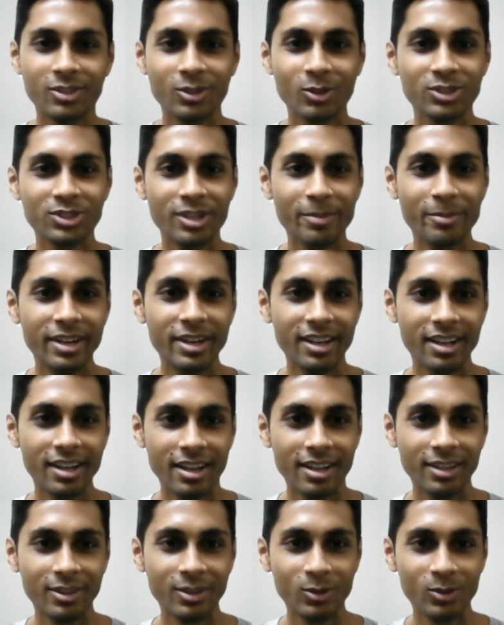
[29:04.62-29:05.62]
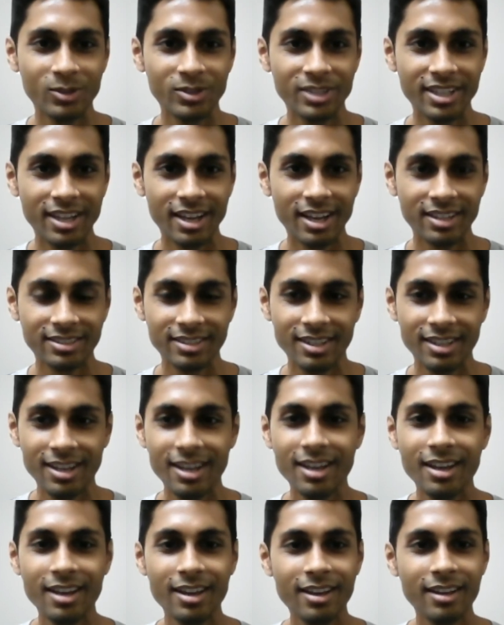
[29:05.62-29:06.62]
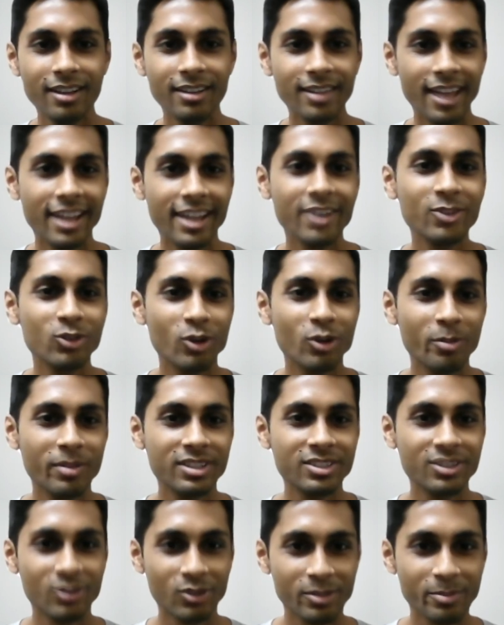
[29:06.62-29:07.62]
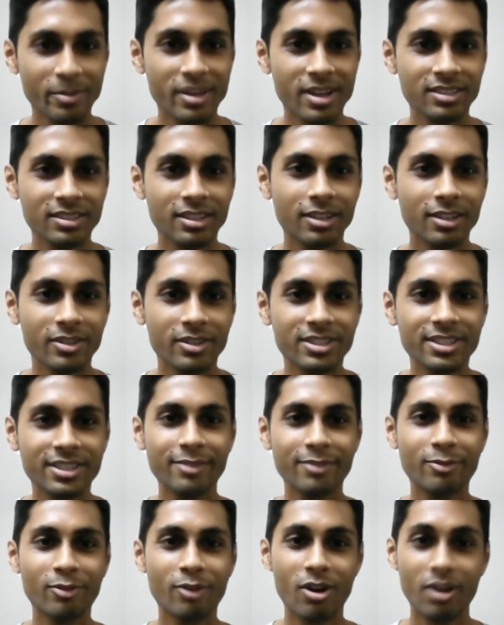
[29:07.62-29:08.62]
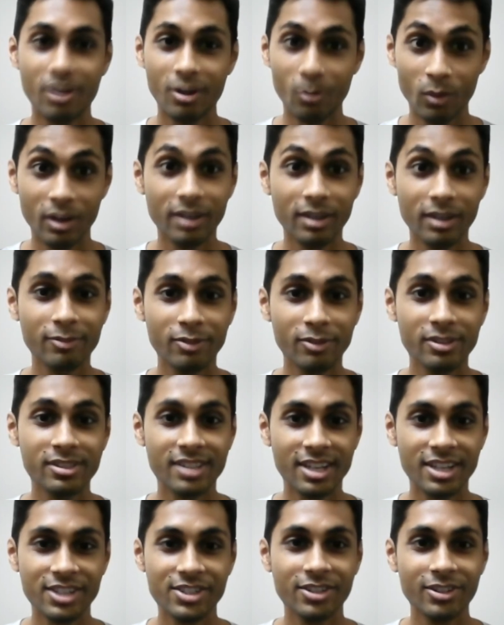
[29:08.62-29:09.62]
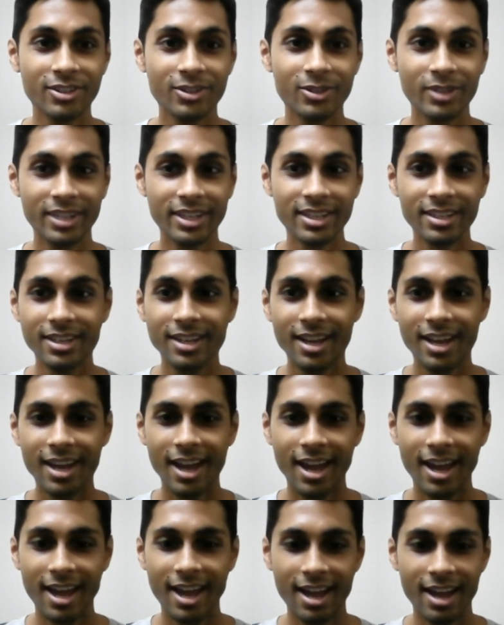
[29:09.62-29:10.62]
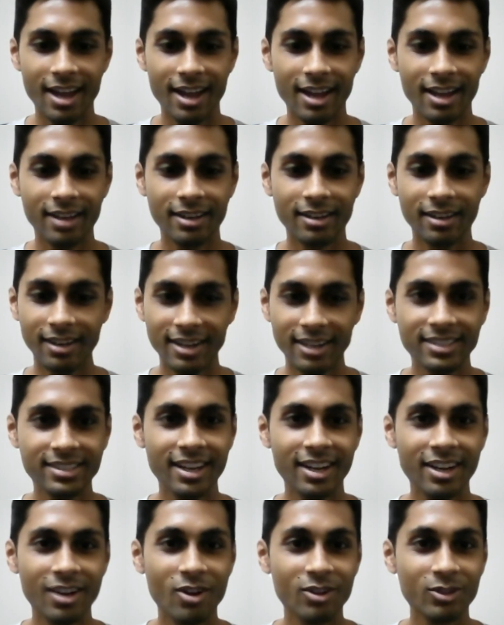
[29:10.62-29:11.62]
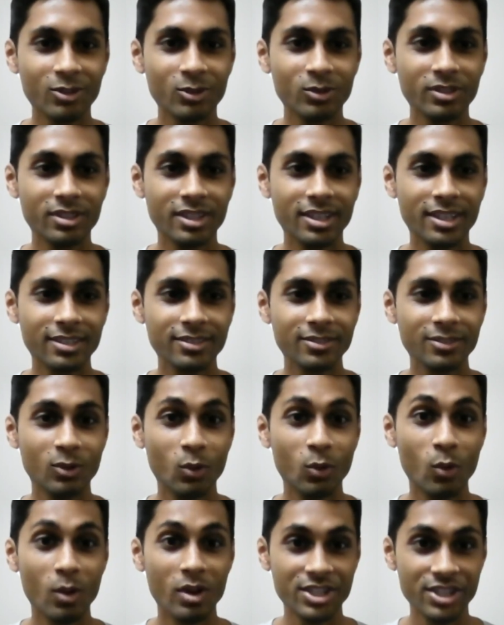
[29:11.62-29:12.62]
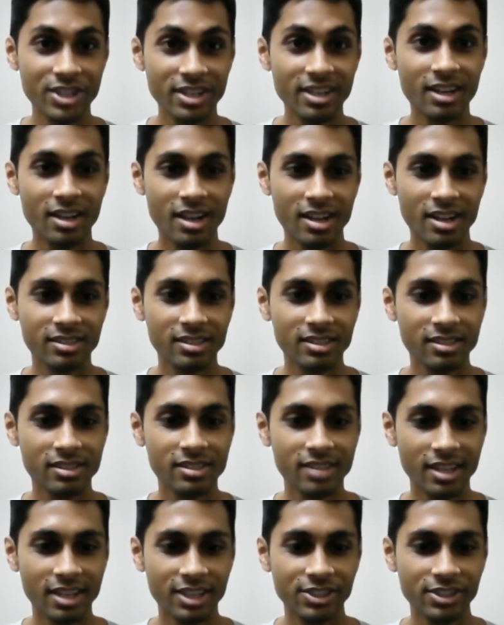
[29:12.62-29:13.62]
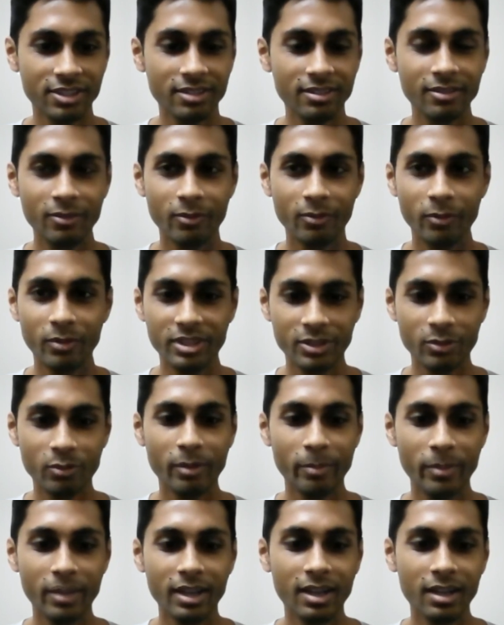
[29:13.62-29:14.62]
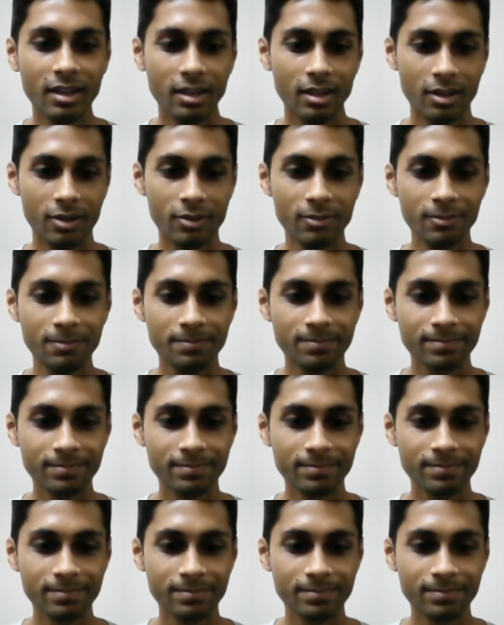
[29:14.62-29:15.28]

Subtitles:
social media enthusiasts. Thank you so much, Toastmaster Kristi, for a wonderful session today. And let's get on to the question and answer session, which will begin now.